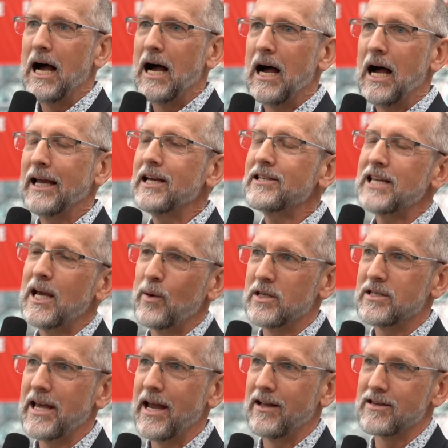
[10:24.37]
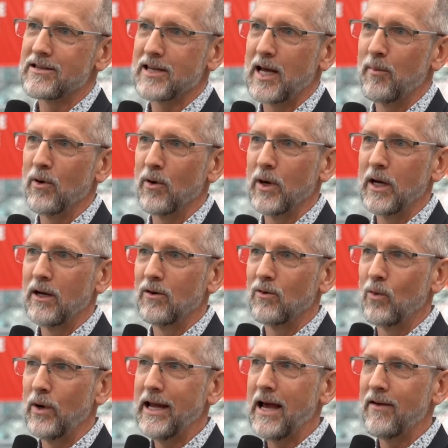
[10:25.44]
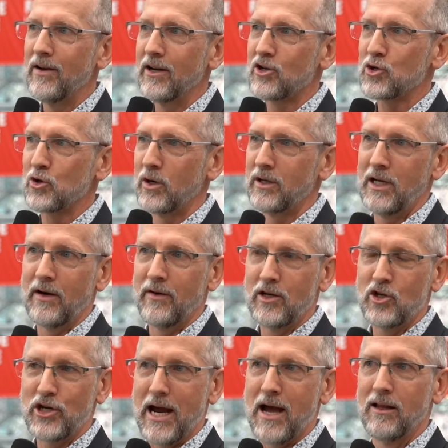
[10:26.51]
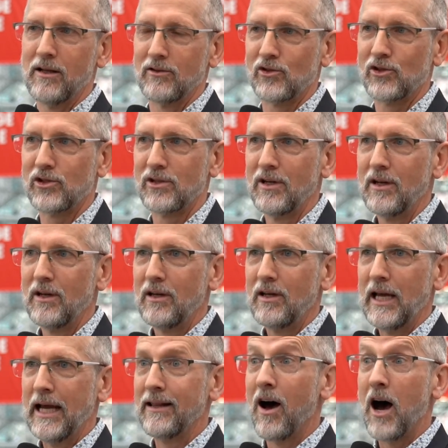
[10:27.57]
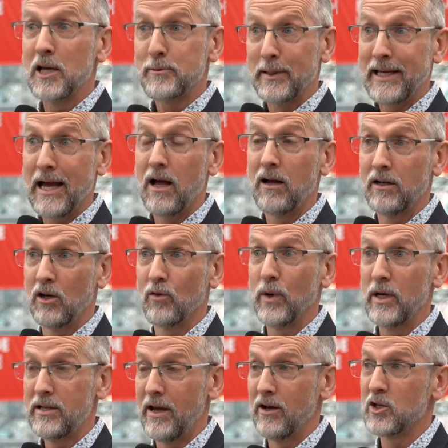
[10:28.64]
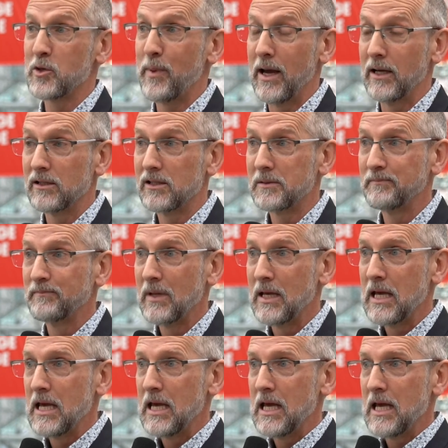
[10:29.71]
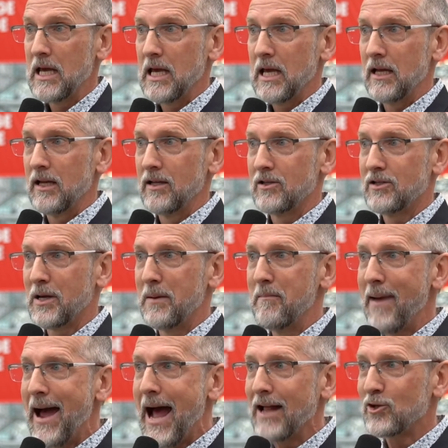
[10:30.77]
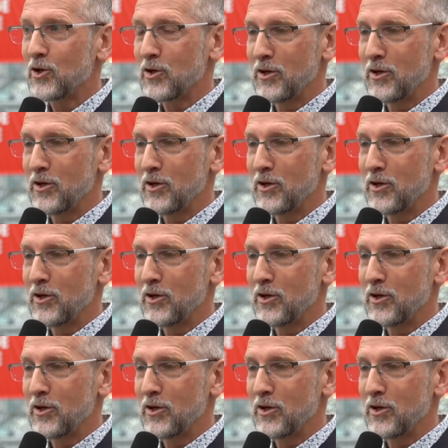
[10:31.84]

I guess I would say in summary, we have an extraordinary challenge in the hospitality and retail space to match